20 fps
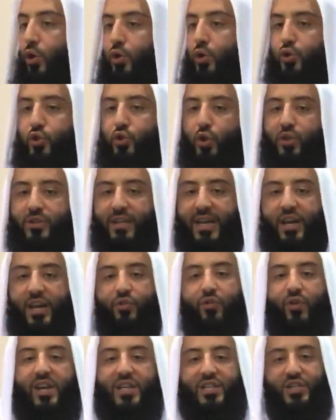So they
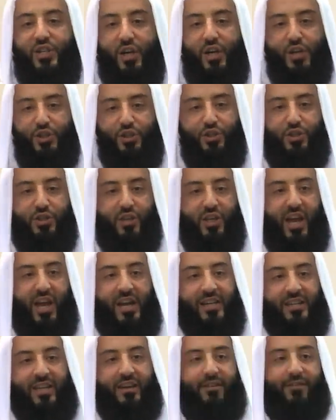researched
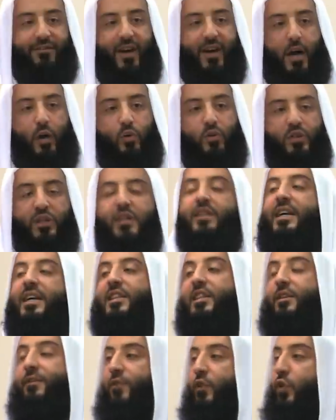and they found
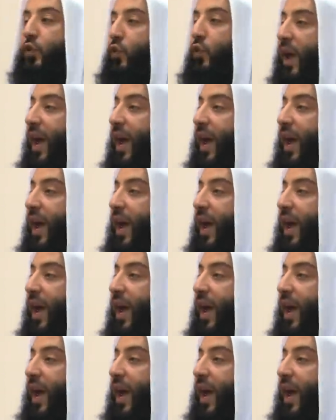that if you